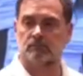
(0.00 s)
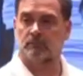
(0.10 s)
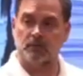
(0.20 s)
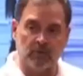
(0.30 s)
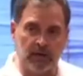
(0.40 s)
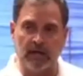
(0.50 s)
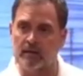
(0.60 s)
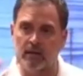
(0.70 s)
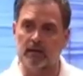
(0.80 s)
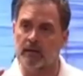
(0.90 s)
This was another
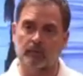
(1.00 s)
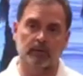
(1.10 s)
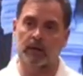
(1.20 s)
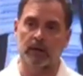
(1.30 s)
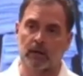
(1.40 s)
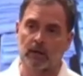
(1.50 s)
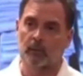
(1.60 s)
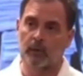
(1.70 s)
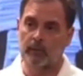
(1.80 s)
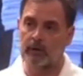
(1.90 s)
thing that
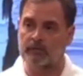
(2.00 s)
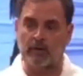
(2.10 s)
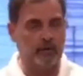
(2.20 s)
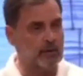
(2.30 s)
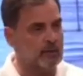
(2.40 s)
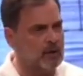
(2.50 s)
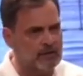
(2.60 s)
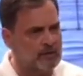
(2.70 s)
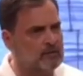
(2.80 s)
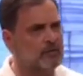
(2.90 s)
when we discovered it, we were
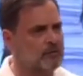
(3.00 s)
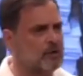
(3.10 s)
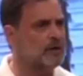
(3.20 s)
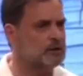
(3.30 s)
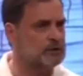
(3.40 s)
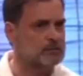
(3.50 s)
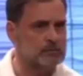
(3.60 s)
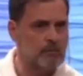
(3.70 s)
like, this is strange.